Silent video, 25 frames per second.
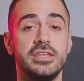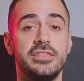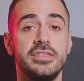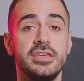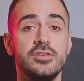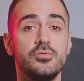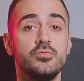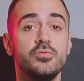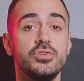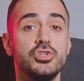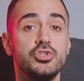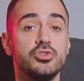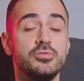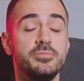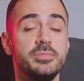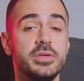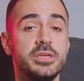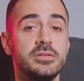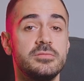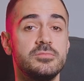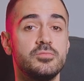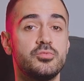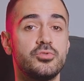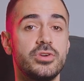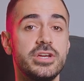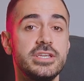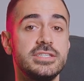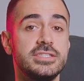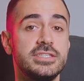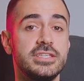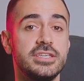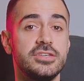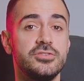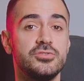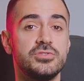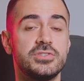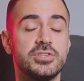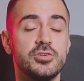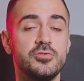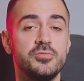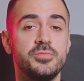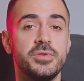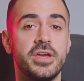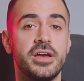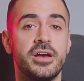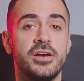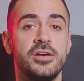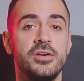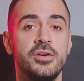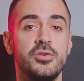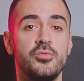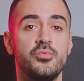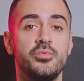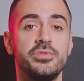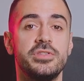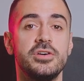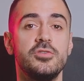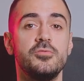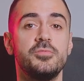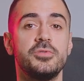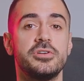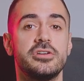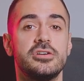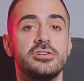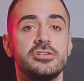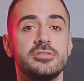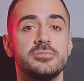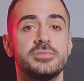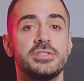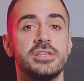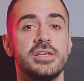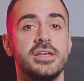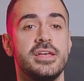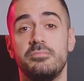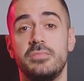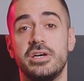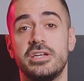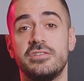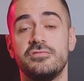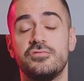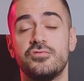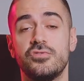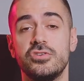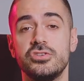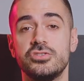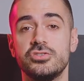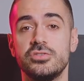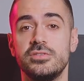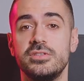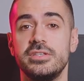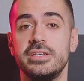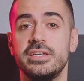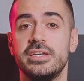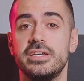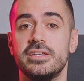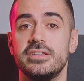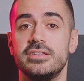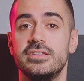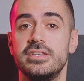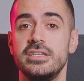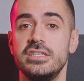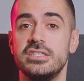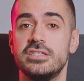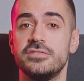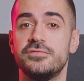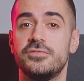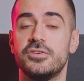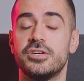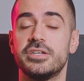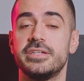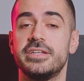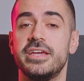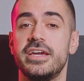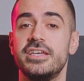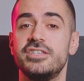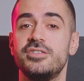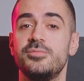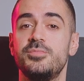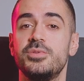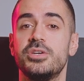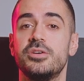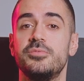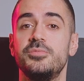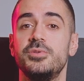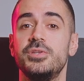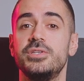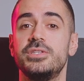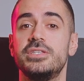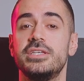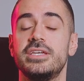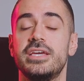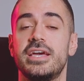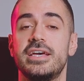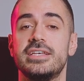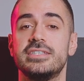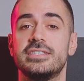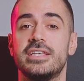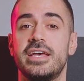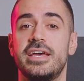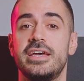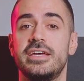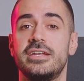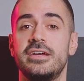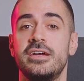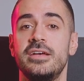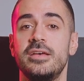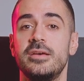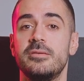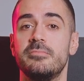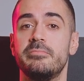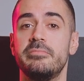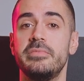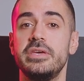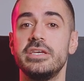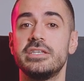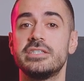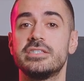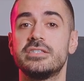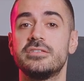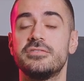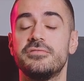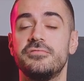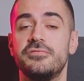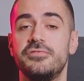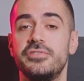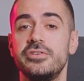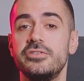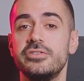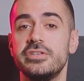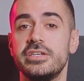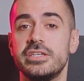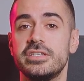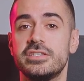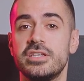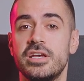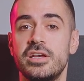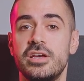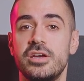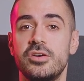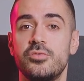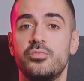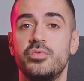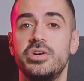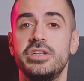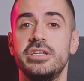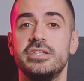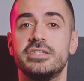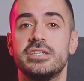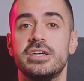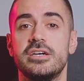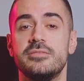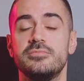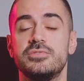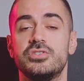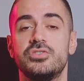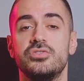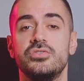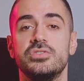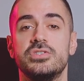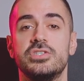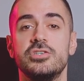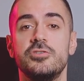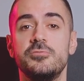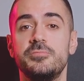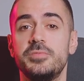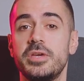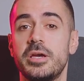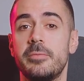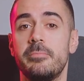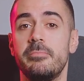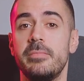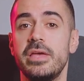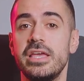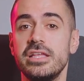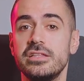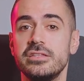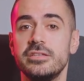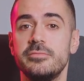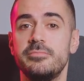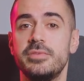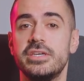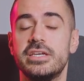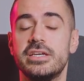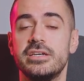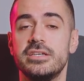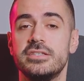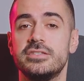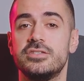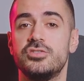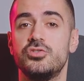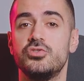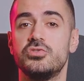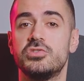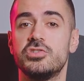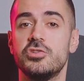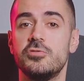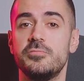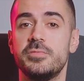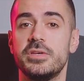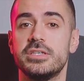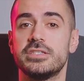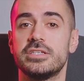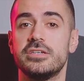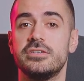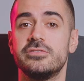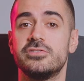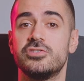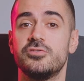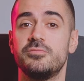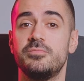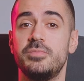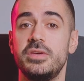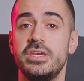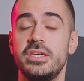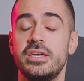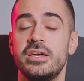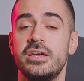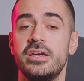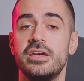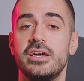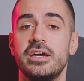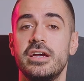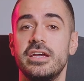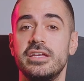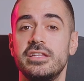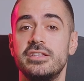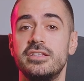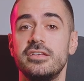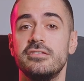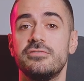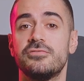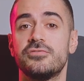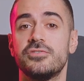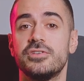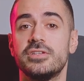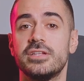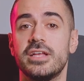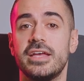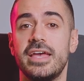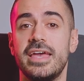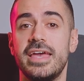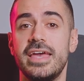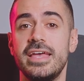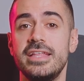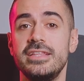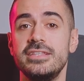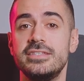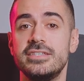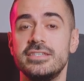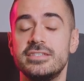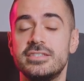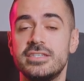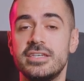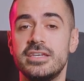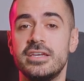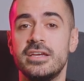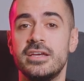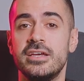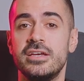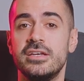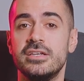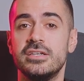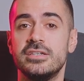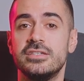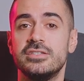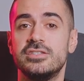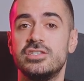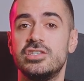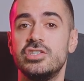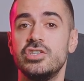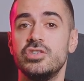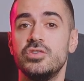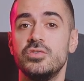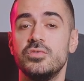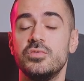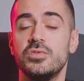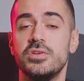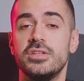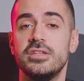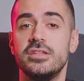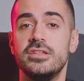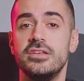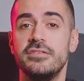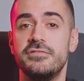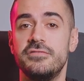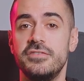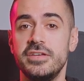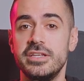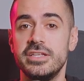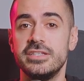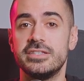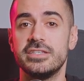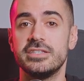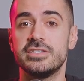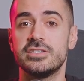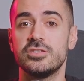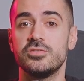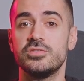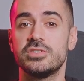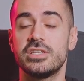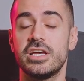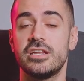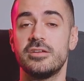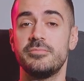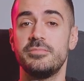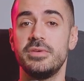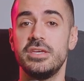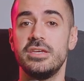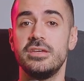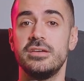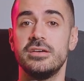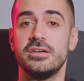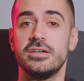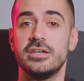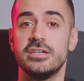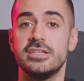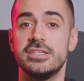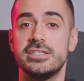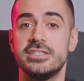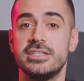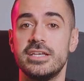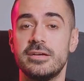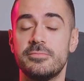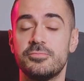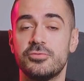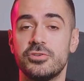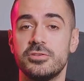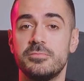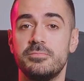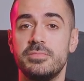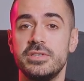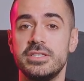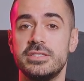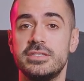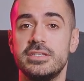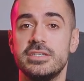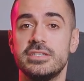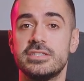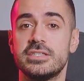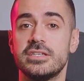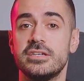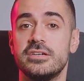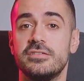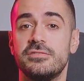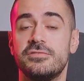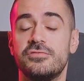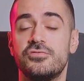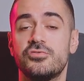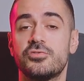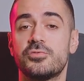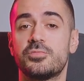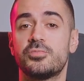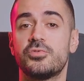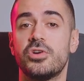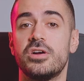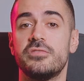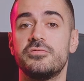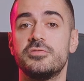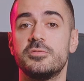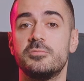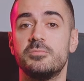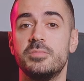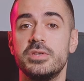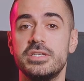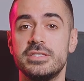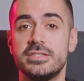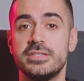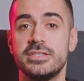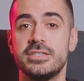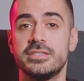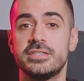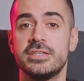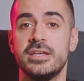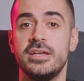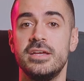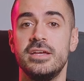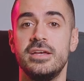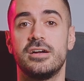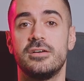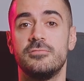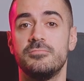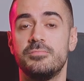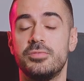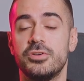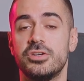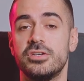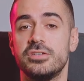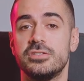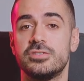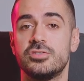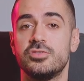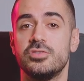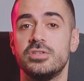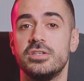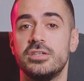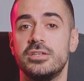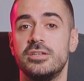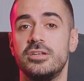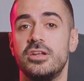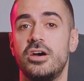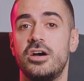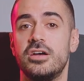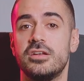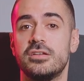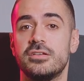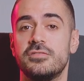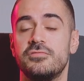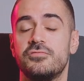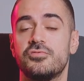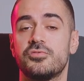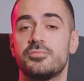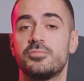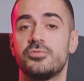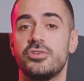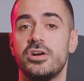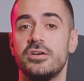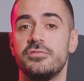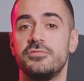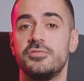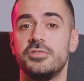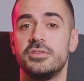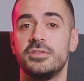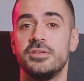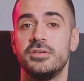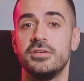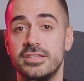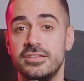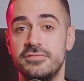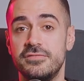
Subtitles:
I think we should be embracing UTOPIA with open arms, but unfortunately, this far, the ICP community has had mixed feelings when it comes to UTOPIA, mainly because UTOPIA is going to be a different entity to Dfinity. So it's going to be a separate business, a for-profit business compared to the not-for-profit